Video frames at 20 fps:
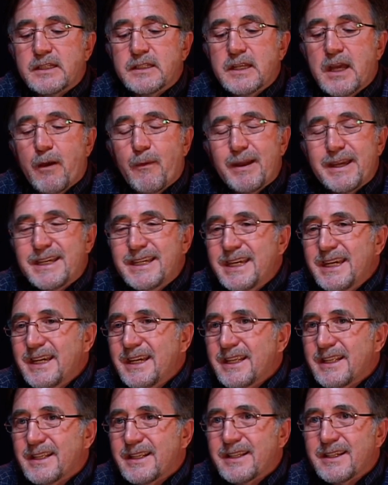Now
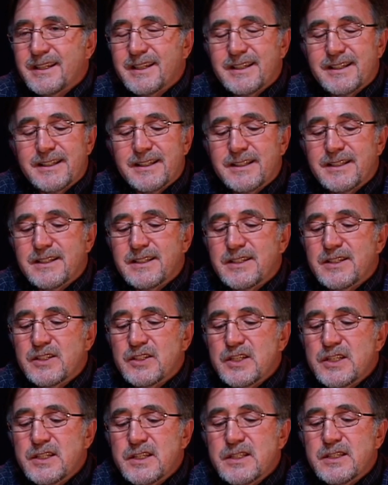again,
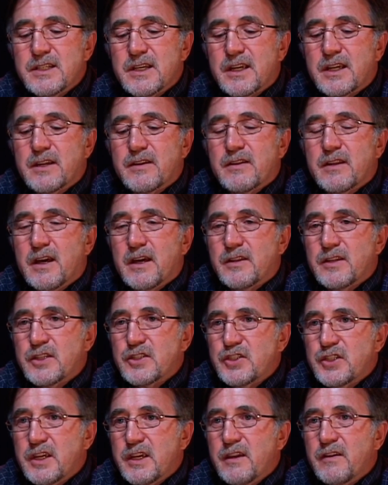this is the
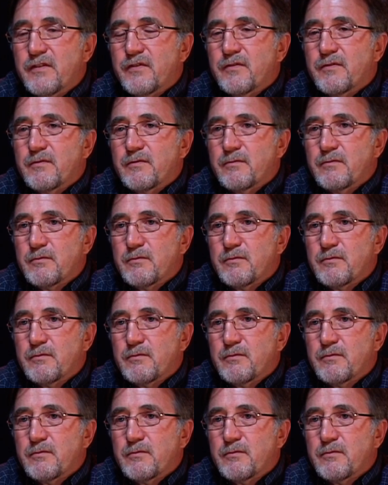chief